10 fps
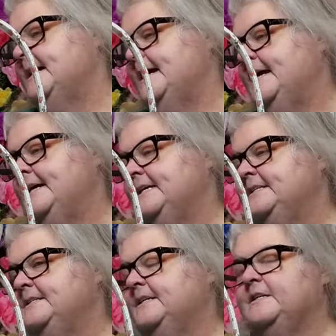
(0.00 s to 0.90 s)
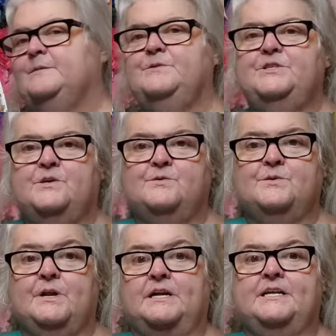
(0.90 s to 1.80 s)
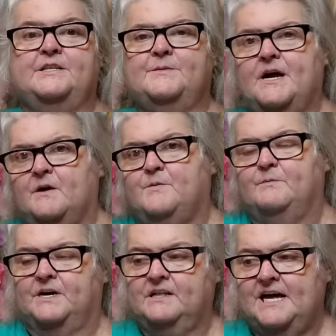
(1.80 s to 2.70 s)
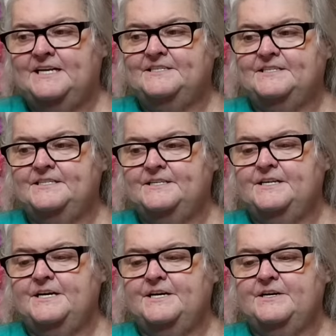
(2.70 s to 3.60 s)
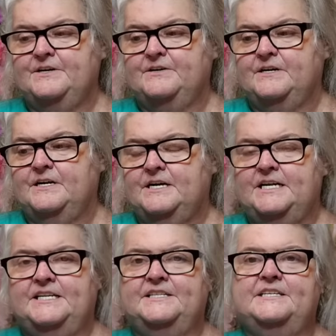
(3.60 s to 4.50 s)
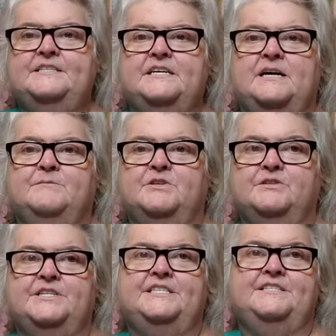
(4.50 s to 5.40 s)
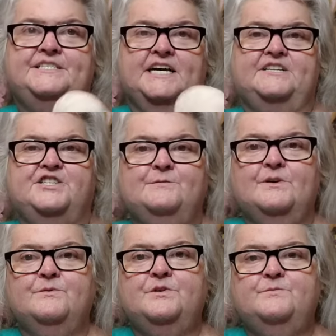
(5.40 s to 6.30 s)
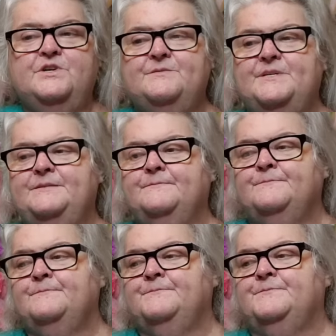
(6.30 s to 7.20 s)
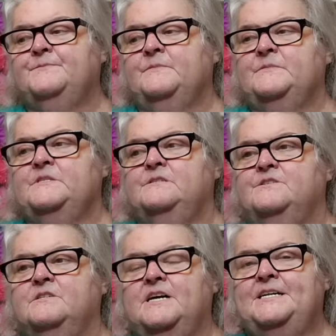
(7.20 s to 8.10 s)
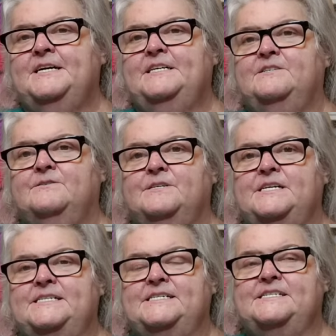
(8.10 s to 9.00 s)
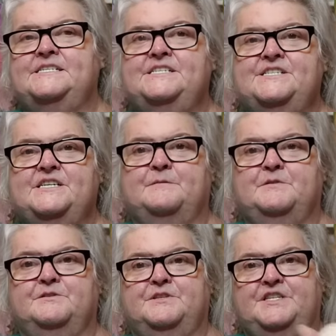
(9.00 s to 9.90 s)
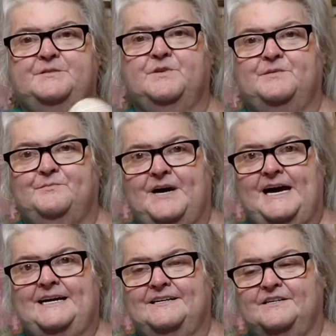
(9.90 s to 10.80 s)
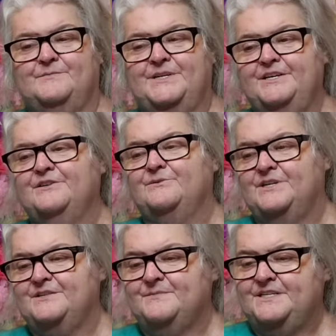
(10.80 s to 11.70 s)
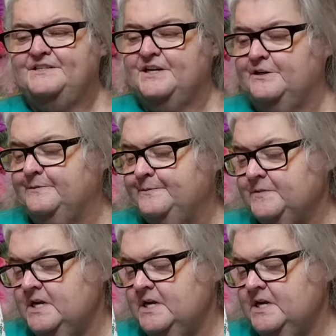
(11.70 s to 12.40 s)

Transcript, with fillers: And, um, you know, when I get in the bed, I'll put my glasses in there. Anything that I'm going to need to take to my room with me to lay down and anything I'm going to need to bring back up here with me. So